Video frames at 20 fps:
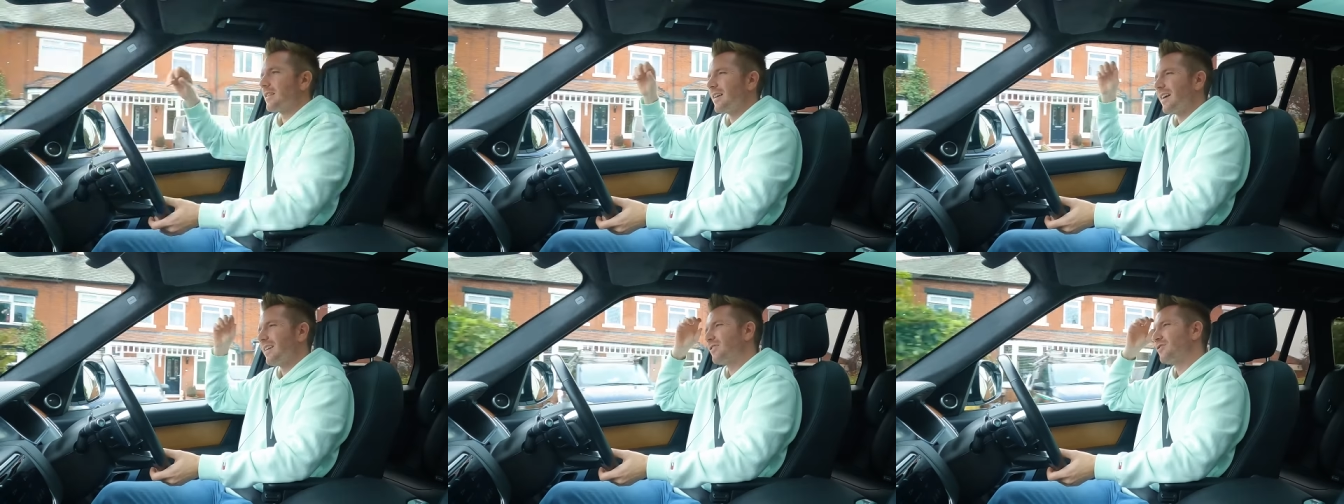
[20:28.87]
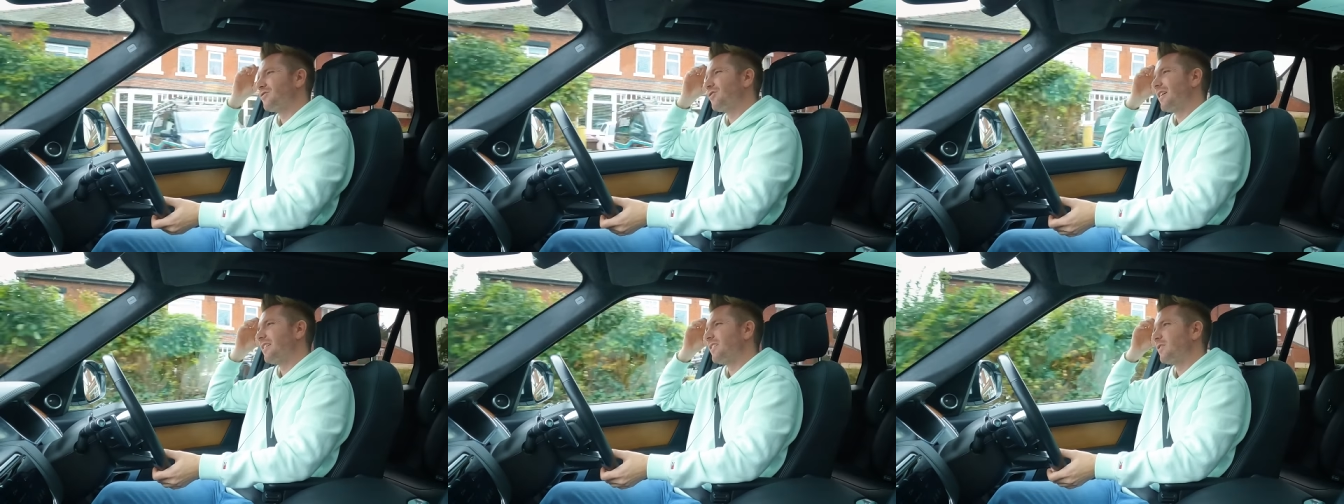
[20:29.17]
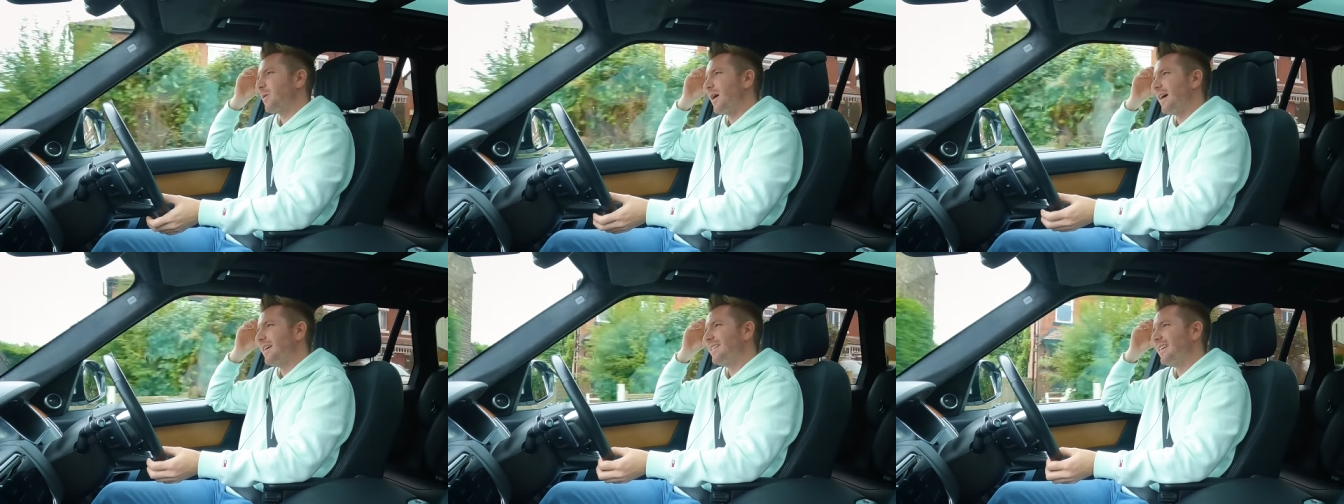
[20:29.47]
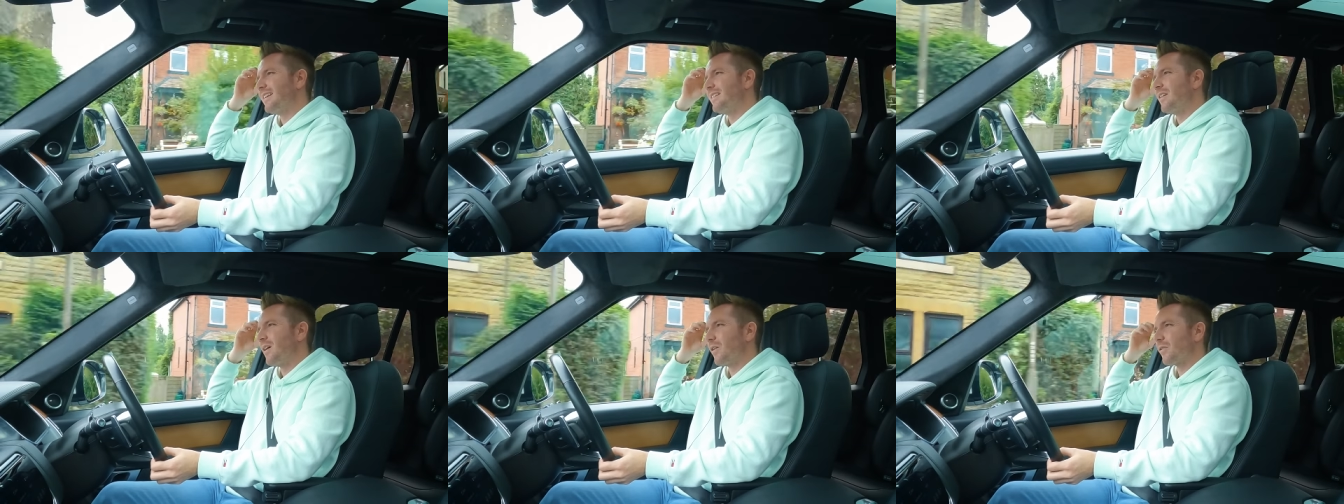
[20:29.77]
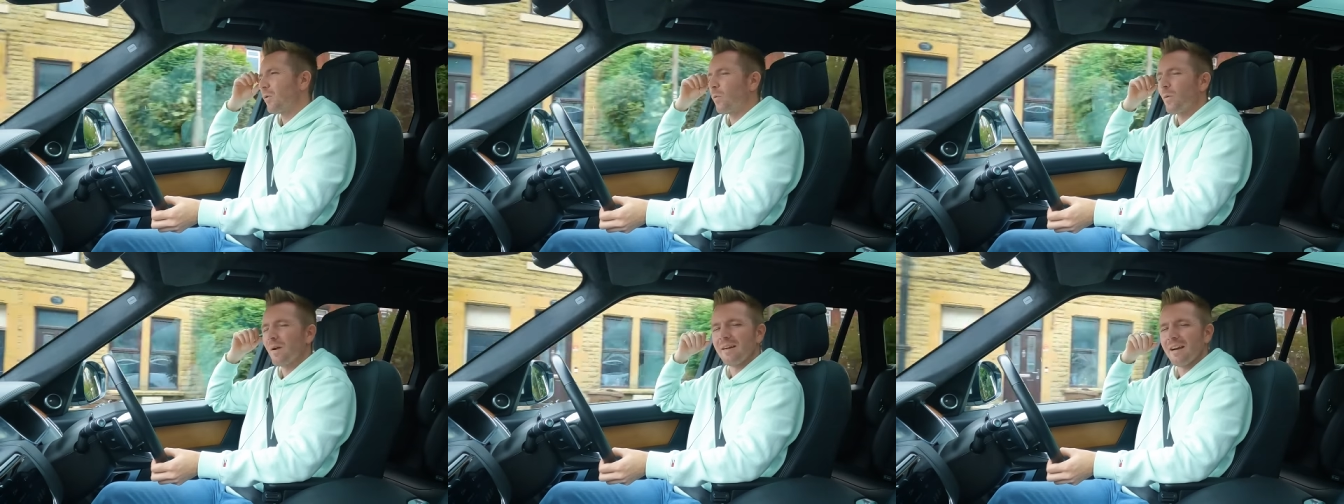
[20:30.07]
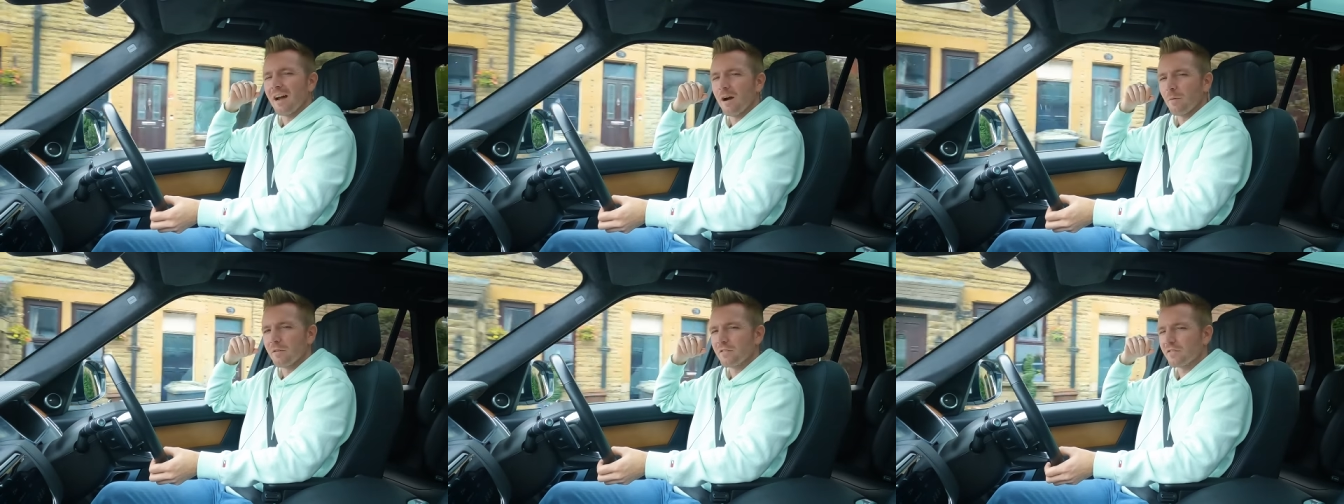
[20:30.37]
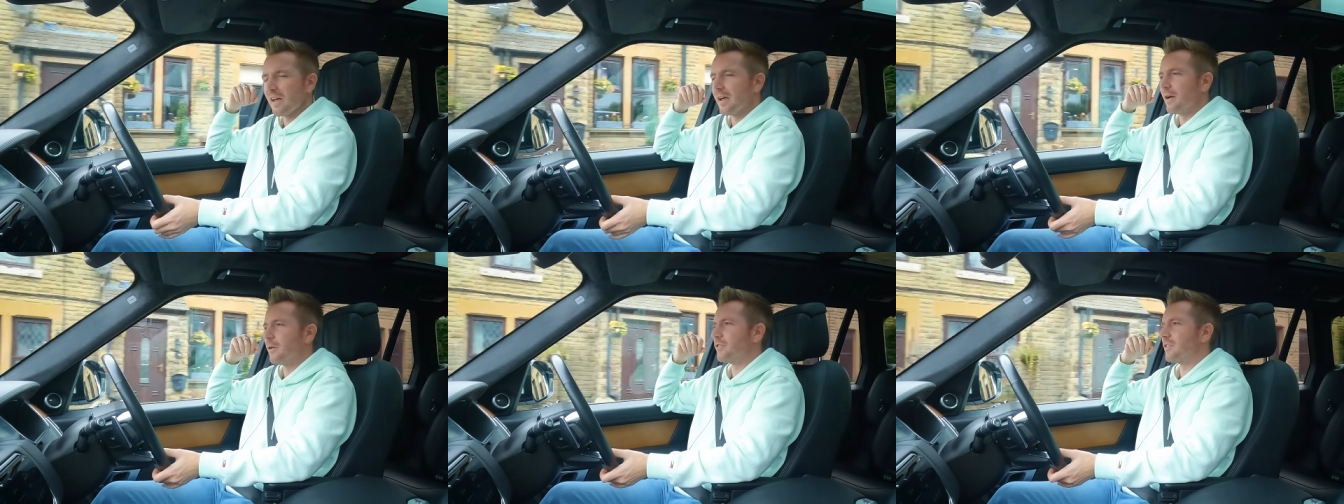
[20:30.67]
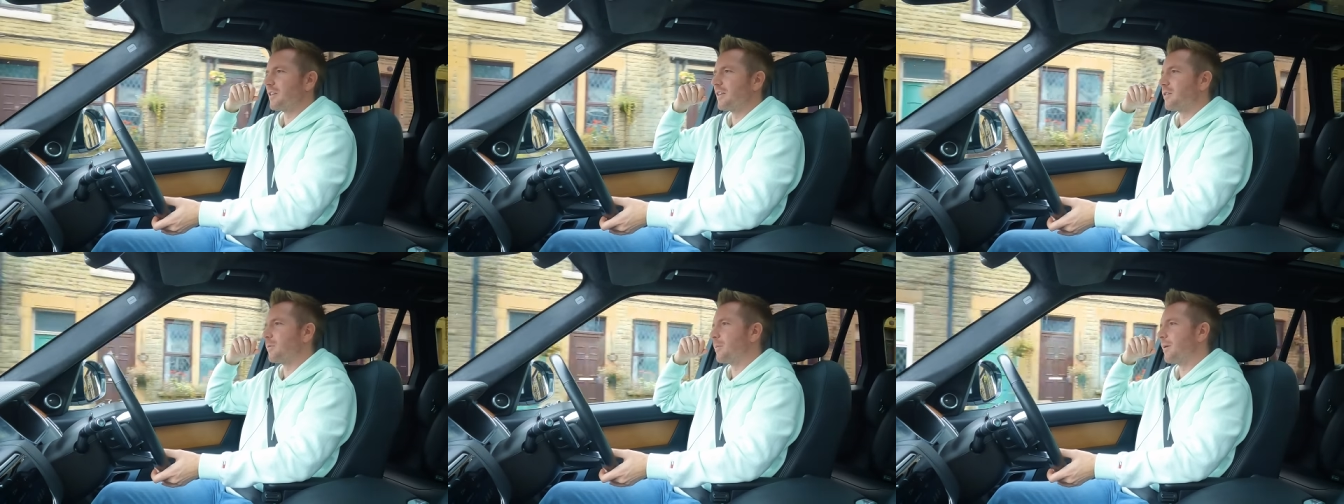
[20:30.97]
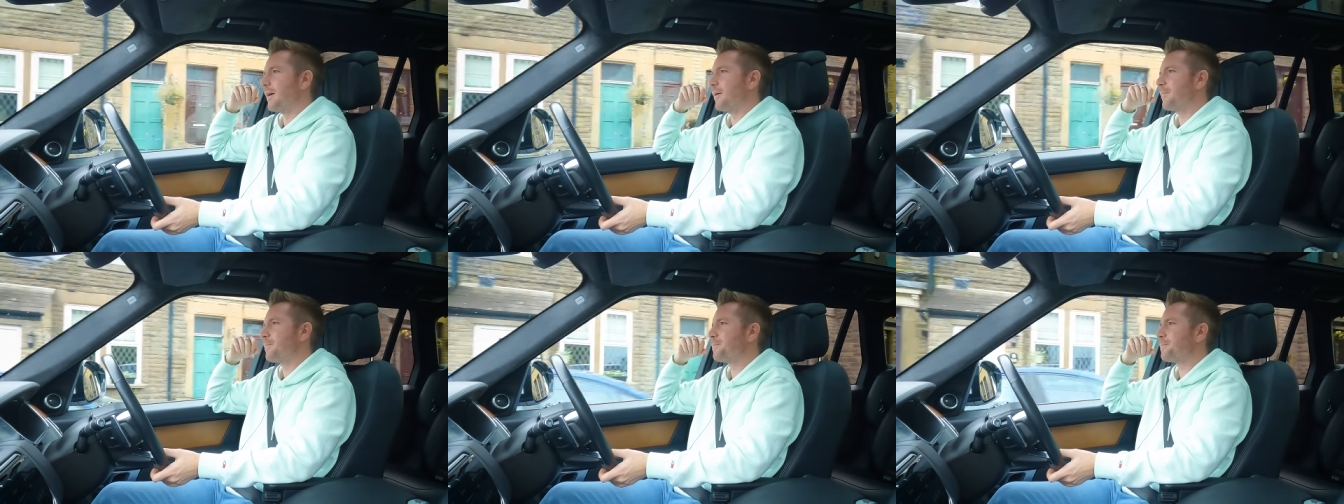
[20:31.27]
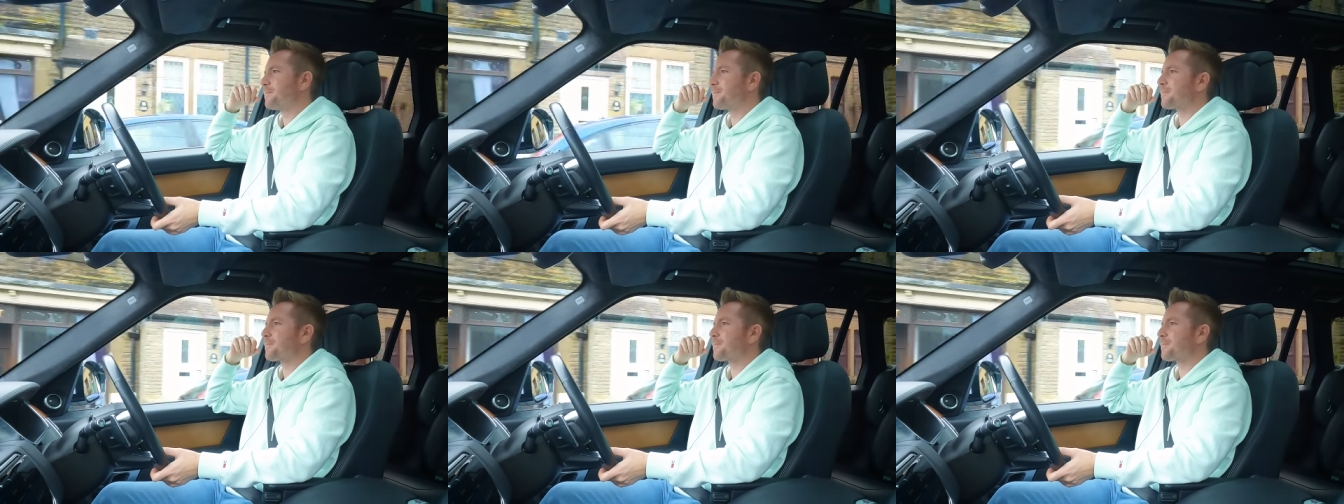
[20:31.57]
So that straight away did knock the wind out of my sails a little bit.